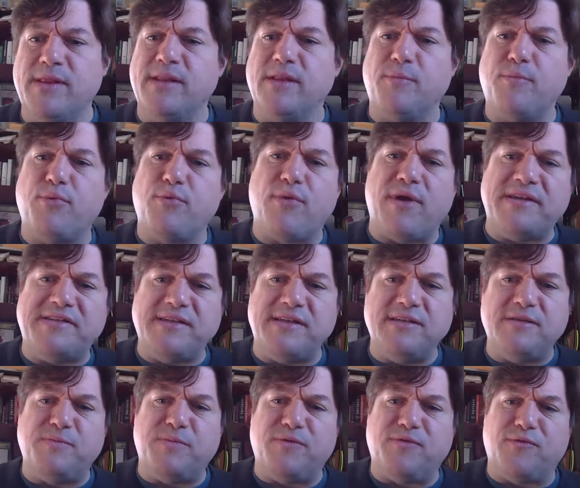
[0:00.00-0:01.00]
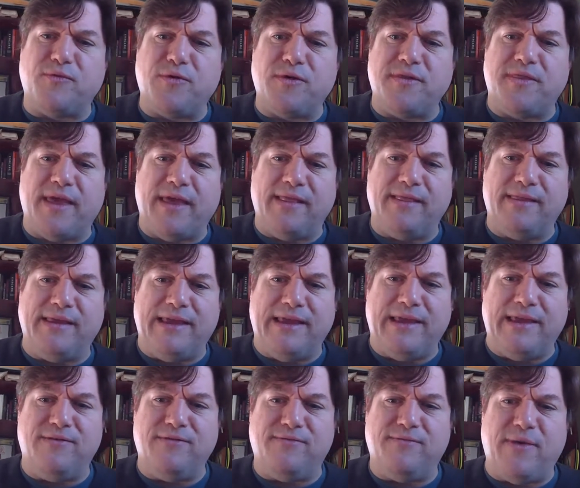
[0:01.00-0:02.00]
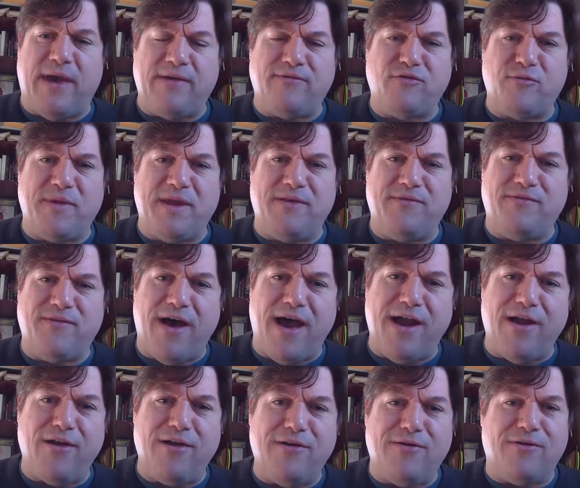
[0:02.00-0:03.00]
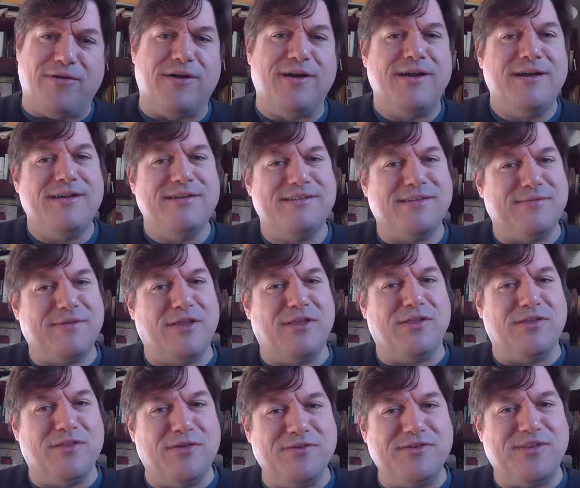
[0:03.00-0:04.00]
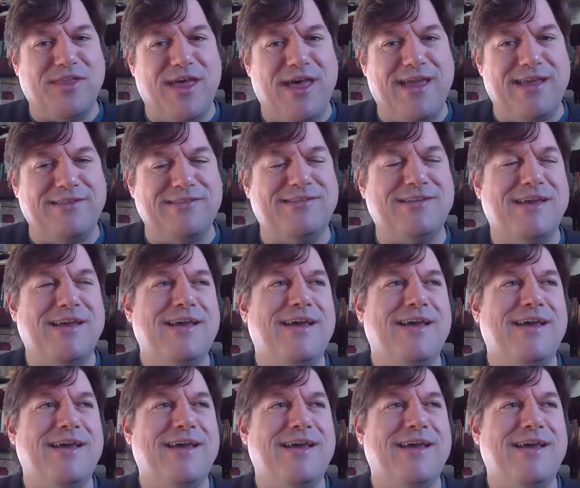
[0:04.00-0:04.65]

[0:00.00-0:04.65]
a little present before they leave after being fired, or something along those lines,